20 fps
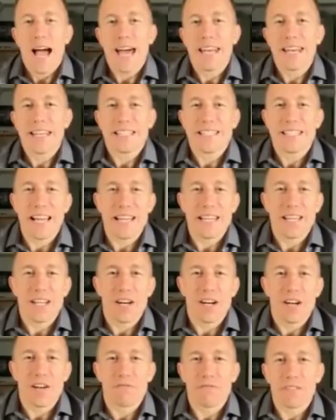
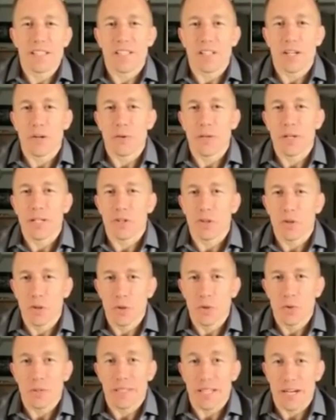Adesanya Vettori
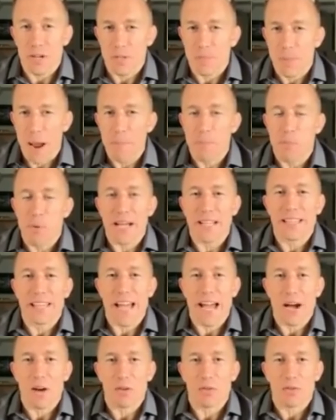2, there's my
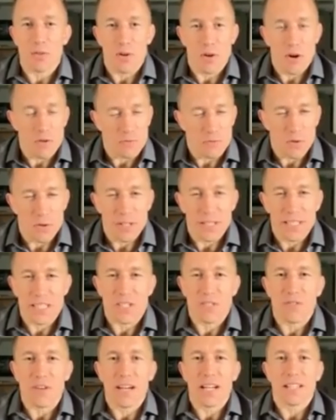breakdown for this
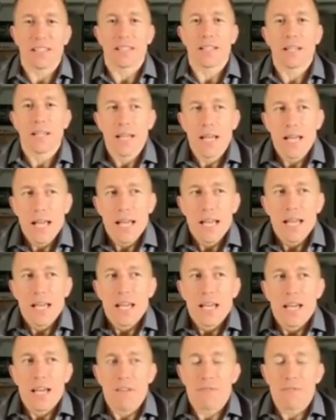fight.
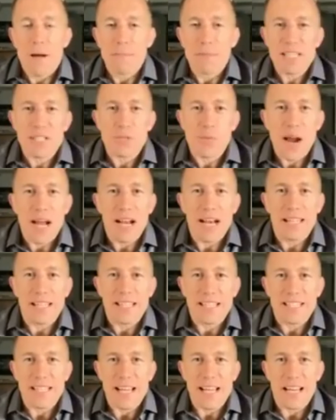If I'm Israel
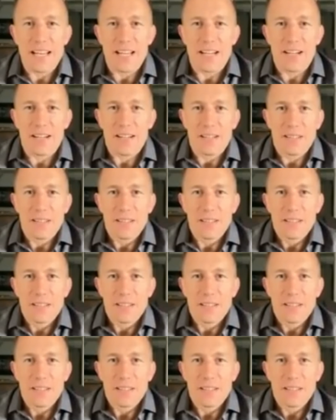Adesanya,